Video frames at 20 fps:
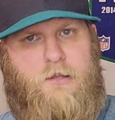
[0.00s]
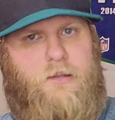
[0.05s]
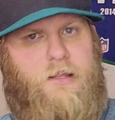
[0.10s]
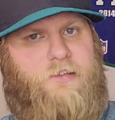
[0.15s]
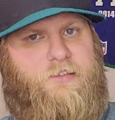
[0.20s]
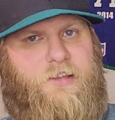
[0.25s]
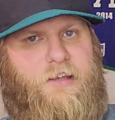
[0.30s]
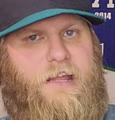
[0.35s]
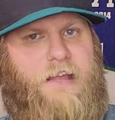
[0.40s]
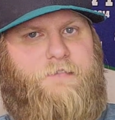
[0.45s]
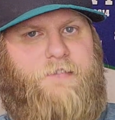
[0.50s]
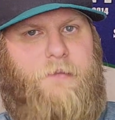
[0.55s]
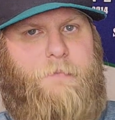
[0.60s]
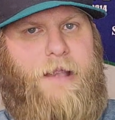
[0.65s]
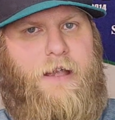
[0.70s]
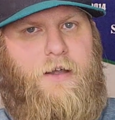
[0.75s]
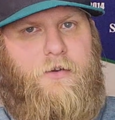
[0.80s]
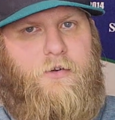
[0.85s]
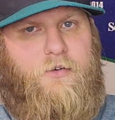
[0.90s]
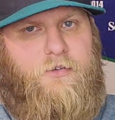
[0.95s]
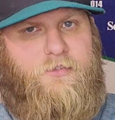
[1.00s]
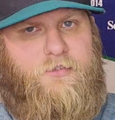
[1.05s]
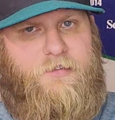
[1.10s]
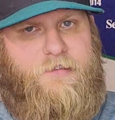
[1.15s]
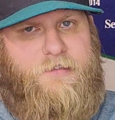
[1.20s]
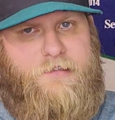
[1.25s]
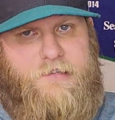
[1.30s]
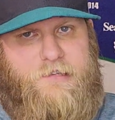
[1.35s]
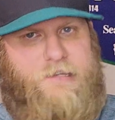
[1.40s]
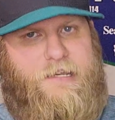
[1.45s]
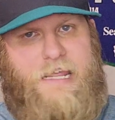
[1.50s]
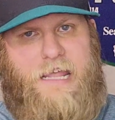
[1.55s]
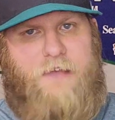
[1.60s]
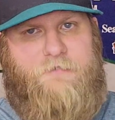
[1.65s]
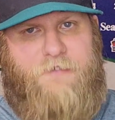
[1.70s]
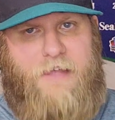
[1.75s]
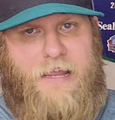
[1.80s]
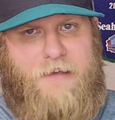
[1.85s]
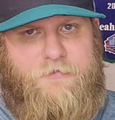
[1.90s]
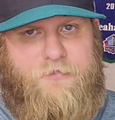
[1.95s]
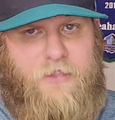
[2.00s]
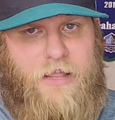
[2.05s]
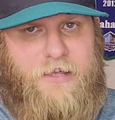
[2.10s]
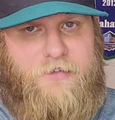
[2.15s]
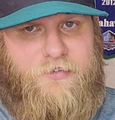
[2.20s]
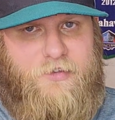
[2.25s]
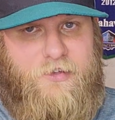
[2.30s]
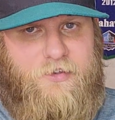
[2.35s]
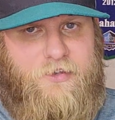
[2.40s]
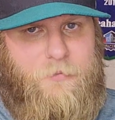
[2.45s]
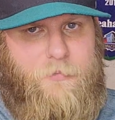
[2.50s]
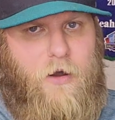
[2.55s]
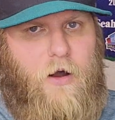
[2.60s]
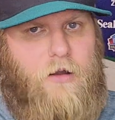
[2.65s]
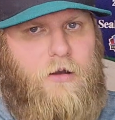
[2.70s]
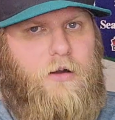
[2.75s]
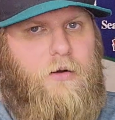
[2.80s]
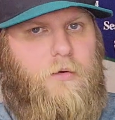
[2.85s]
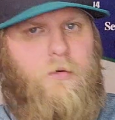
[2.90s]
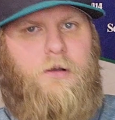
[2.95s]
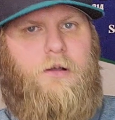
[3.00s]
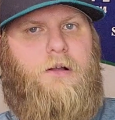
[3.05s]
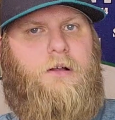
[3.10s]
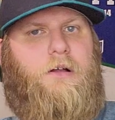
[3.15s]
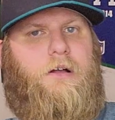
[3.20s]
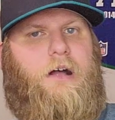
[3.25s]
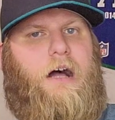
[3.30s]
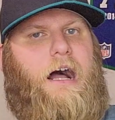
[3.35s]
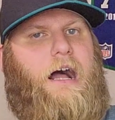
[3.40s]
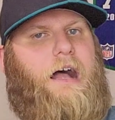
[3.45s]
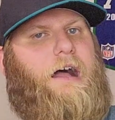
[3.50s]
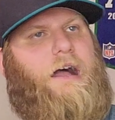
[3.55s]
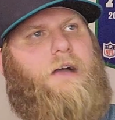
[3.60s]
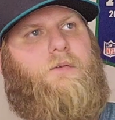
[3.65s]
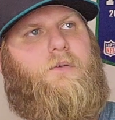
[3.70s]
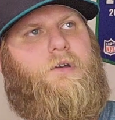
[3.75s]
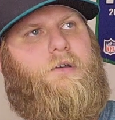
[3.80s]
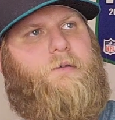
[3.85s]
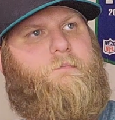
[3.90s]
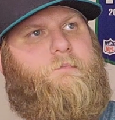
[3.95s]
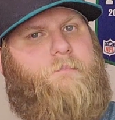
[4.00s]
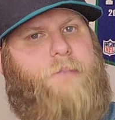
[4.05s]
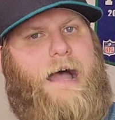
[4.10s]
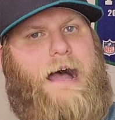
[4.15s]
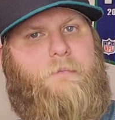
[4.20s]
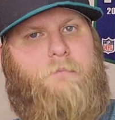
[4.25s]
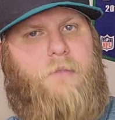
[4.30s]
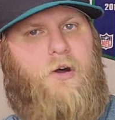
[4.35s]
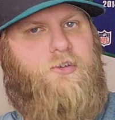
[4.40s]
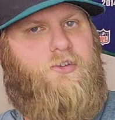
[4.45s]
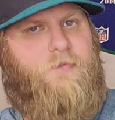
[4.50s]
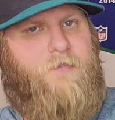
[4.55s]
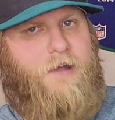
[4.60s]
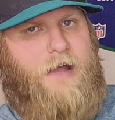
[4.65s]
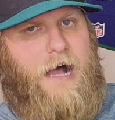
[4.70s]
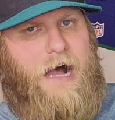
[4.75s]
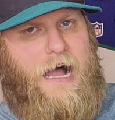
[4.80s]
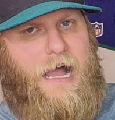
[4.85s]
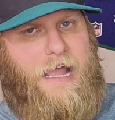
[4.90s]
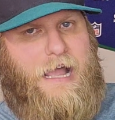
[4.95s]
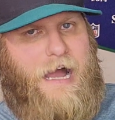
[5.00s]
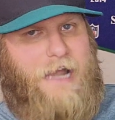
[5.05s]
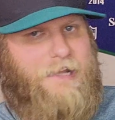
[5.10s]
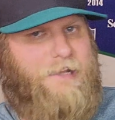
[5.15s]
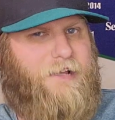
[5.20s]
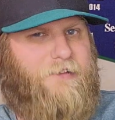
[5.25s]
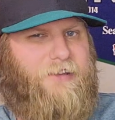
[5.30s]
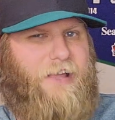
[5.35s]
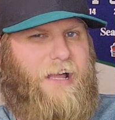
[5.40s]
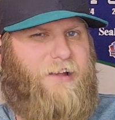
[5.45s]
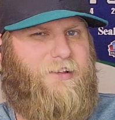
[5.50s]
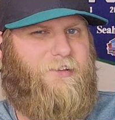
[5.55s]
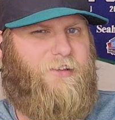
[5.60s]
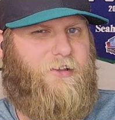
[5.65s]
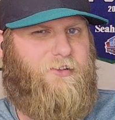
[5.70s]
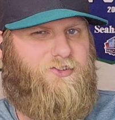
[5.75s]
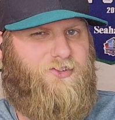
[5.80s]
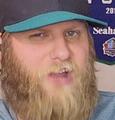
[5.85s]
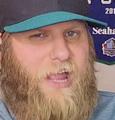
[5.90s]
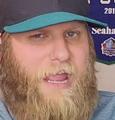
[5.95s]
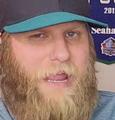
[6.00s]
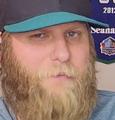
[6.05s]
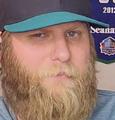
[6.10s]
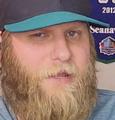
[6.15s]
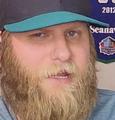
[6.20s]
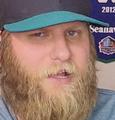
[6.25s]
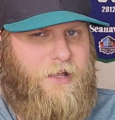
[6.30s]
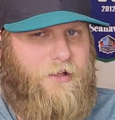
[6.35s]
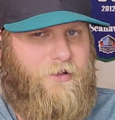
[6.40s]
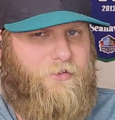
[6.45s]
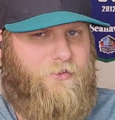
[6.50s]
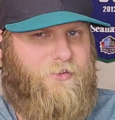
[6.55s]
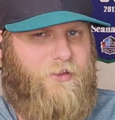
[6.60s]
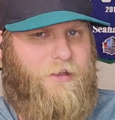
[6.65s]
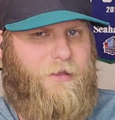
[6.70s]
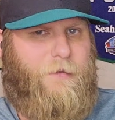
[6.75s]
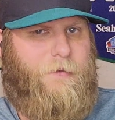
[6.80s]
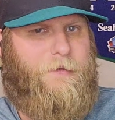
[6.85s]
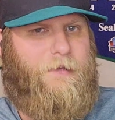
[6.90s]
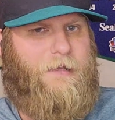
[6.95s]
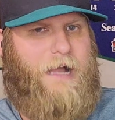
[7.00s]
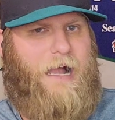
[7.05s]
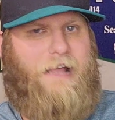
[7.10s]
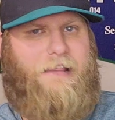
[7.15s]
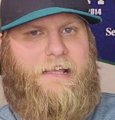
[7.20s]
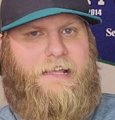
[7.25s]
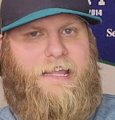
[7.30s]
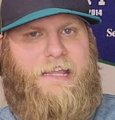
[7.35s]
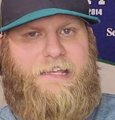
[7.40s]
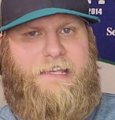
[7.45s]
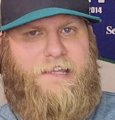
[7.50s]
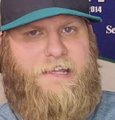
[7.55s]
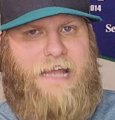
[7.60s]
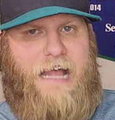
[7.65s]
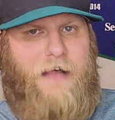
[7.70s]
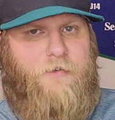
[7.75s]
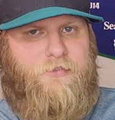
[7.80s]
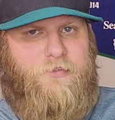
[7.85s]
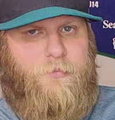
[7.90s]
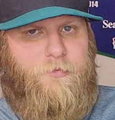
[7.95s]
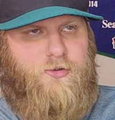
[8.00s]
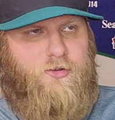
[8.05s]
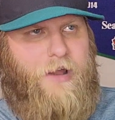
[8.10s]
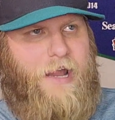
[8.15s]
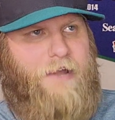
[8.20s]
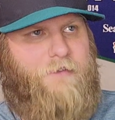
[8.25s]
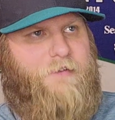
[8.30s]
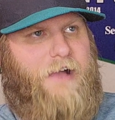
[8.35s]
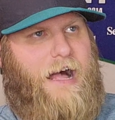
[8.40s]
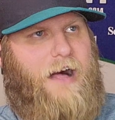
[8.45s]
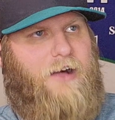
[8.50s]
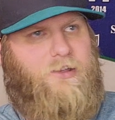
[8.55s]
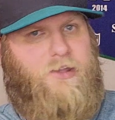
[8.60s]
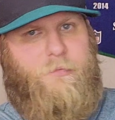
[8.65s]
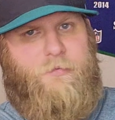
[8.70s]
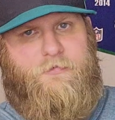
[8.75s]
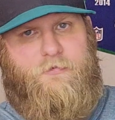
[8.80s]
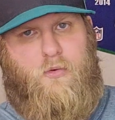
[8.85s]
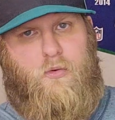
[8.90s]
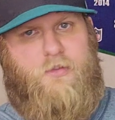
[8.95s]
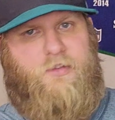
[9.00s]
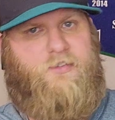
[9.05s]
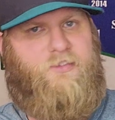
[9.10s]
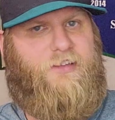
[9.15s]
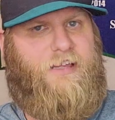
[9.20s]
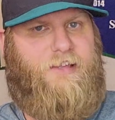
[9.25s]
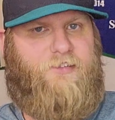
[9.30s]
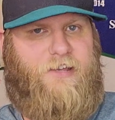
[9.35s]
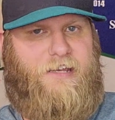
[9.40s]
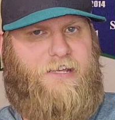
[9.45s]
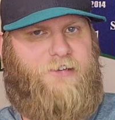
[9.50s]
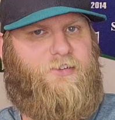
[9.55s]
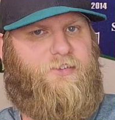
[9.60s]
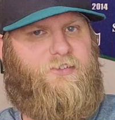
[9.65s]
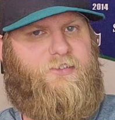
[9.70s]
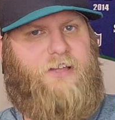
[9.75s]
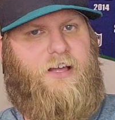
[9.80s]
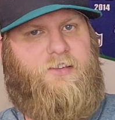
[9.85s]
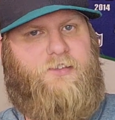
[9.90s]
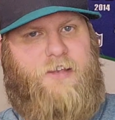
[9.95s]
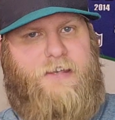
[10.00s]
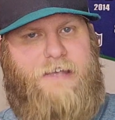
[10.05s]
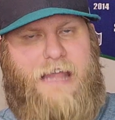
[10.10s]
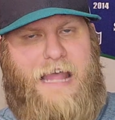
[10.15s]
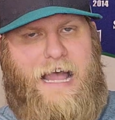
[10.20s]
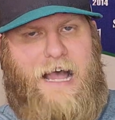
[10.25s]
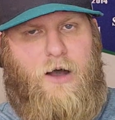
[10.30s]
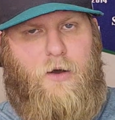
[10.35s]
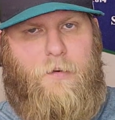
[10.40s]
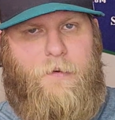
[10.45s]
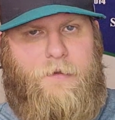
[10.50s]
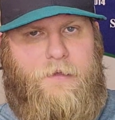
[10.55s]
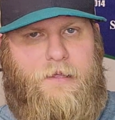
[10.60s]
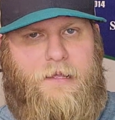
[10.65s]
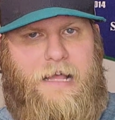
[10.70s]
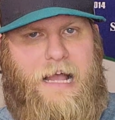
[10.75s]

Listen, if the Mariners DFA'd Flexen tomorrow, I wouldn't bat much of an eye at it. That's kind of a shame because I think he did have some trade value before the season. He just doesn't now.